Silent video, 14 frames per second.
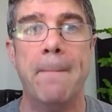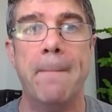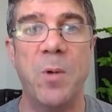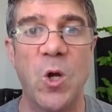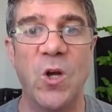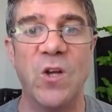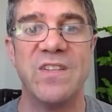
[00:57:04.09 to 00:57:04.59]

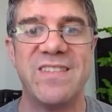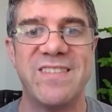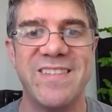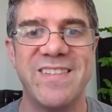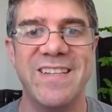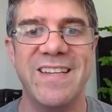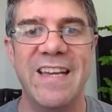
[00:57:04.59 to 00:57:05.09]
But
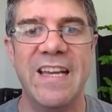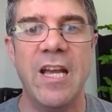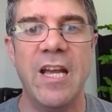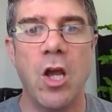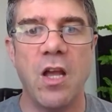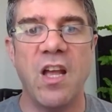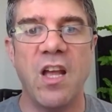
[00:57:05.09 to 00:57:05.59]

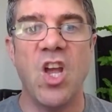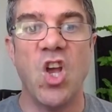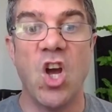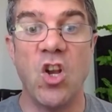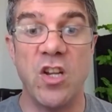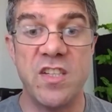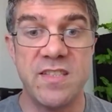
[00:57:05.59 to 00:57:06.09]

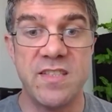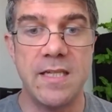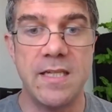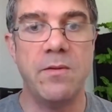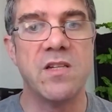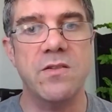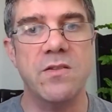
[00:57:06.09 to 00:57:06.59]
on a
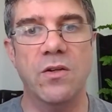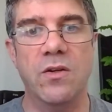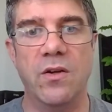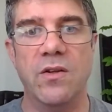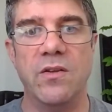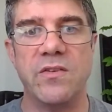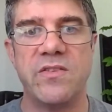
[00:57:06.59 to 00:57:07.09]
serious
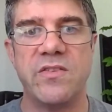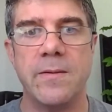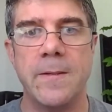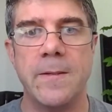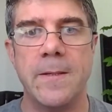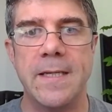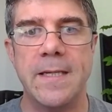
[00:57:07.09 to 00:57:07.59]
note,
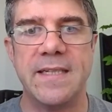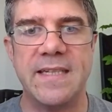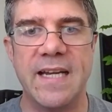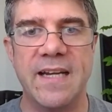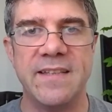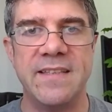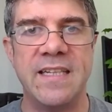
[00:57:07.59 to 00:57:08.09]

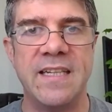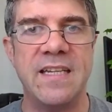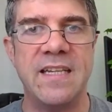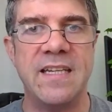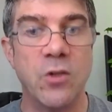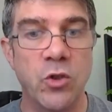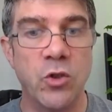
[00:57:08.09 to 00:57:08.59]
gardening
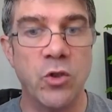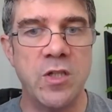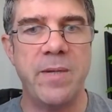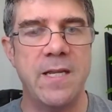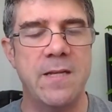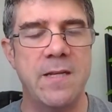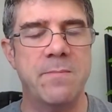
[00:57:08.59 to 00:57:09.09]
is
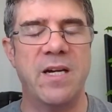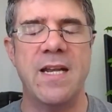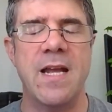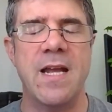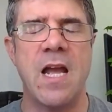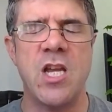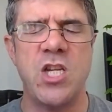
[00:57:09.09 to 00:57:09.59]
underpinned by
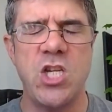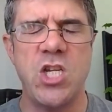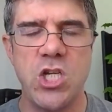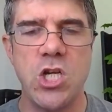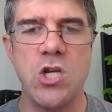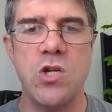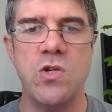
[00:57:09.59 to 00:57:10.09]
a, a
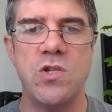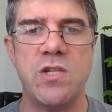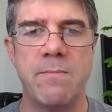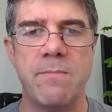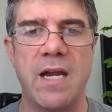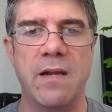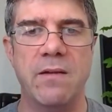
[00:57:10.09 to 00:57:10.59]
huge
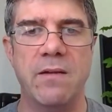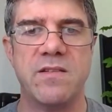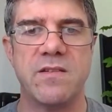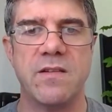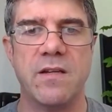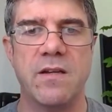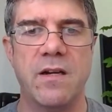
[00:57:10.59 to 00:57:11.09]

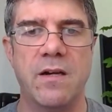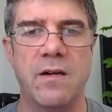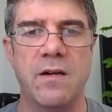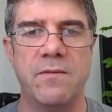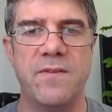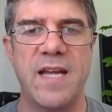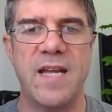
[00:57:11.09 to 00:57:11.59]
amount
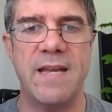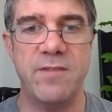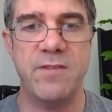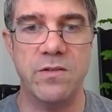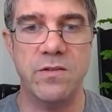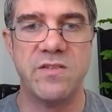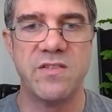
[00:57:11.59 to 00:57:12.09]
of
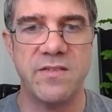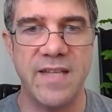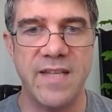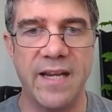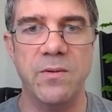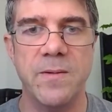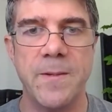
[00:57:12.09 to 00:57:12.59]
evidence
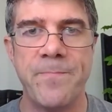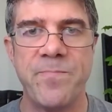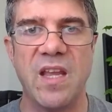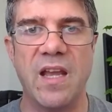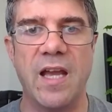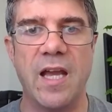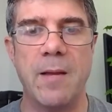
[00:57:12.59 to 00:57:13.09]
now.
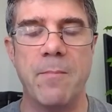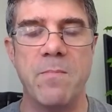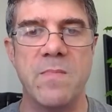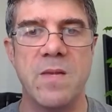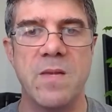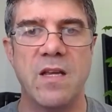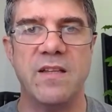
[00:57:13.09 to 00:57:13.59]

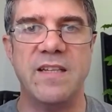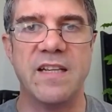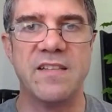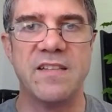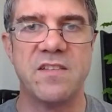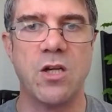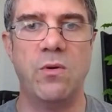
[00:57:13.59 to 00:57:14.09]
Um, yes,
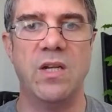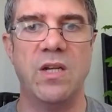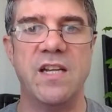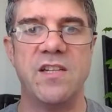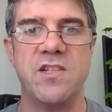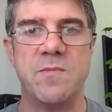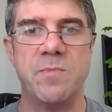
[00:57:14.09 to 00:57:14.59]
there's
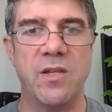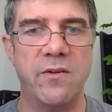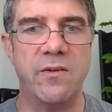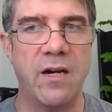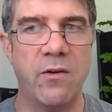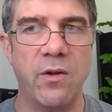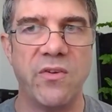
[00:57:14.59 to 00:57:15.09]
correlations, but there
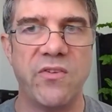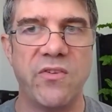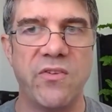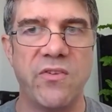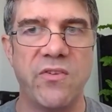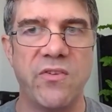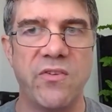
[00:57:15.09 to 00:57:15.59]
are also
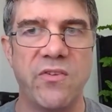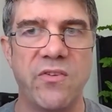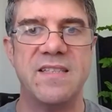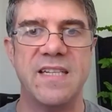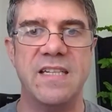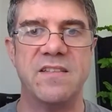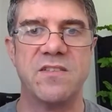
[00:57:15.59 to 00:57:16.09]
R C
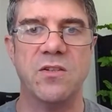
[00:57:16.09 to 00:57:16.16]
Ts.